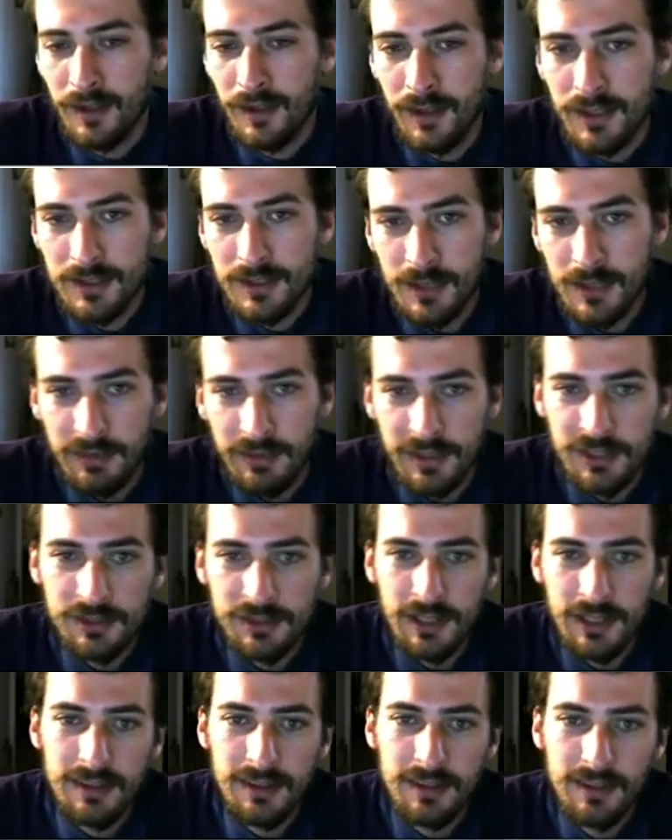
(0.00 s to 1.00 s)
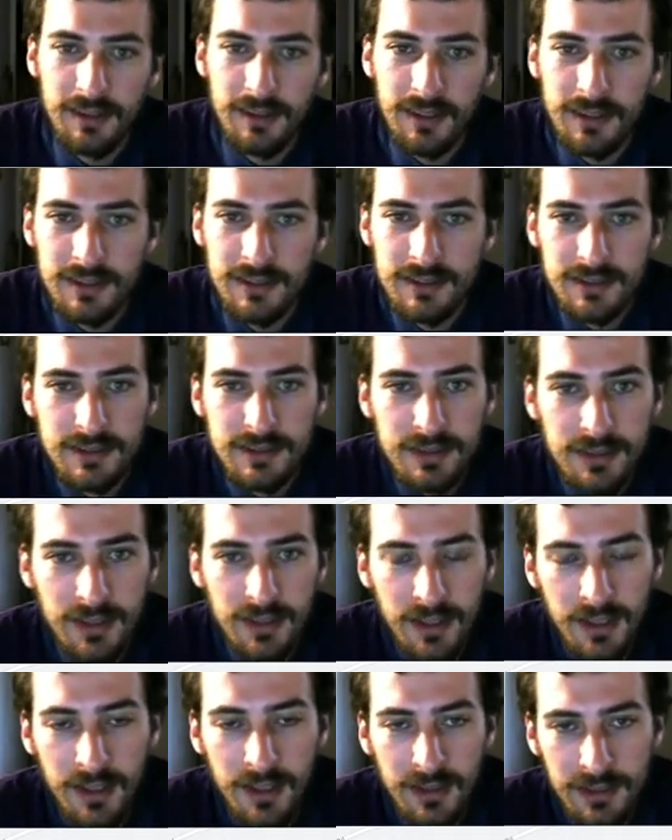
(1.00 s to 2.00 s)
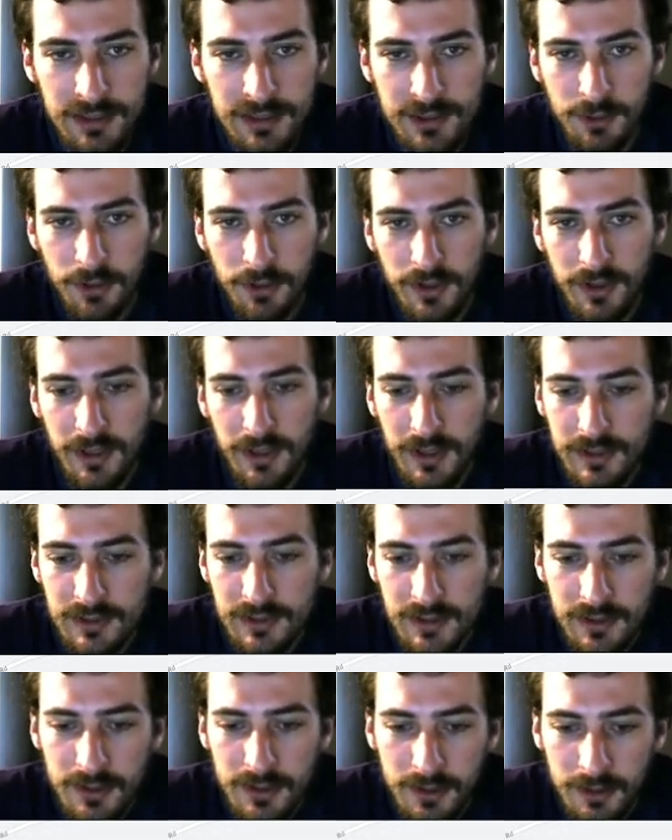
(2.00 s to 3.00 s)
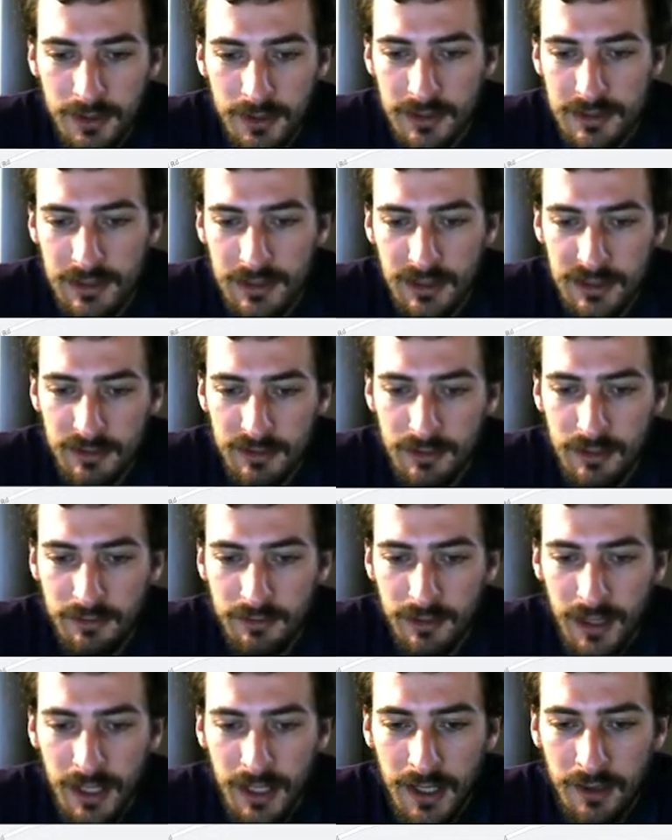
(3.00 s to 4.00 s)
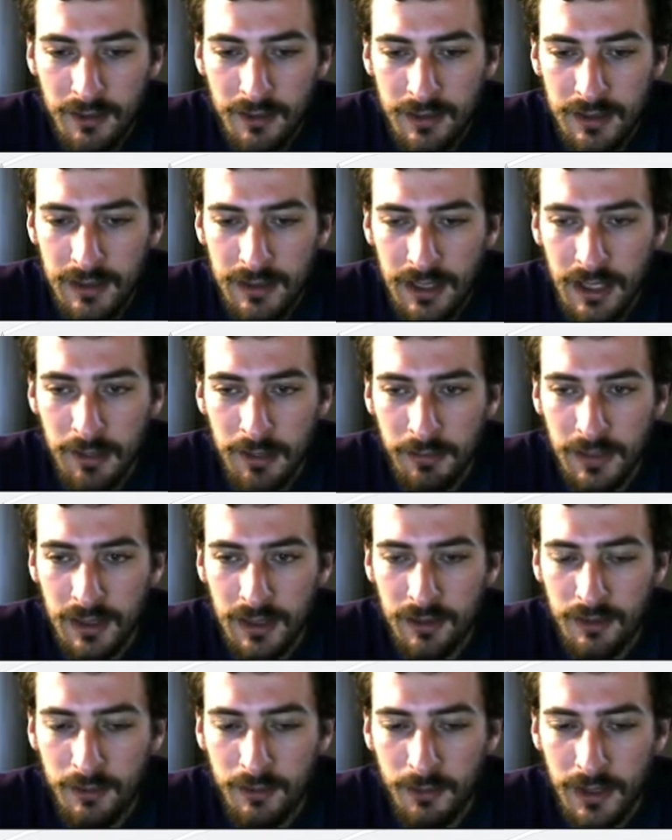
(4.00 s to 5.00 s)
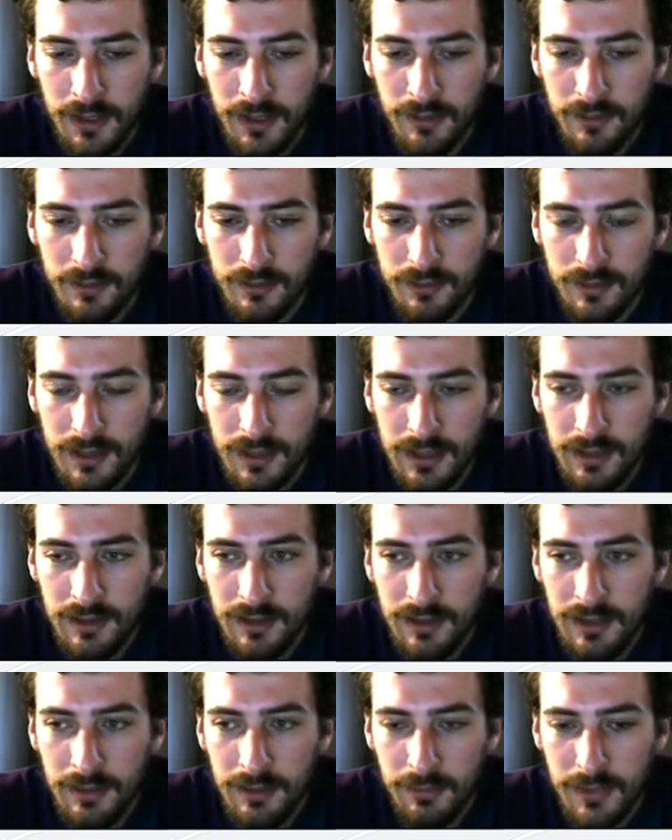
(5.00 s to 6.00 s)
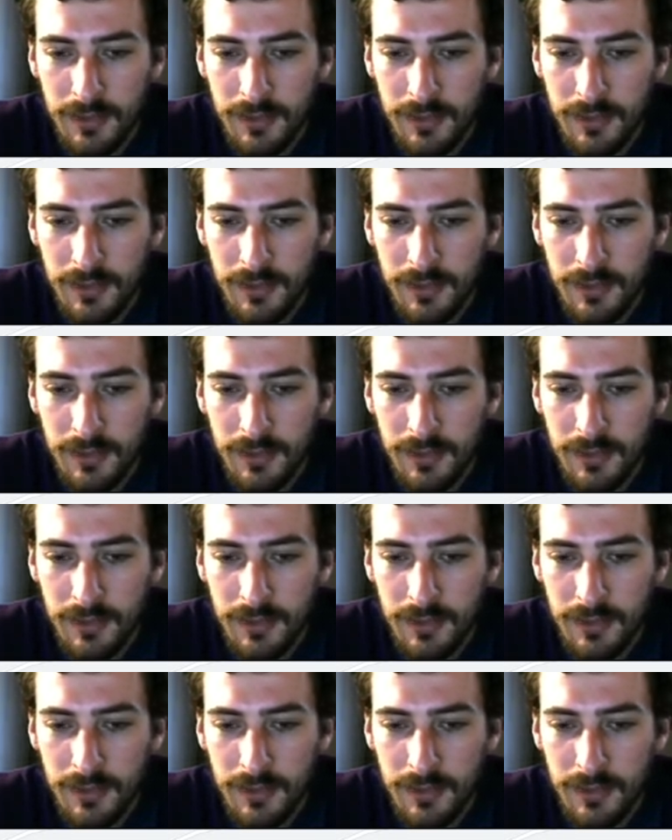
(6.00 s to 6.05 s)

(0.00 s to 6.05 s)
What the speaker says: So I've extracted these coordinates into a CSV file, and now I'm going to want to read them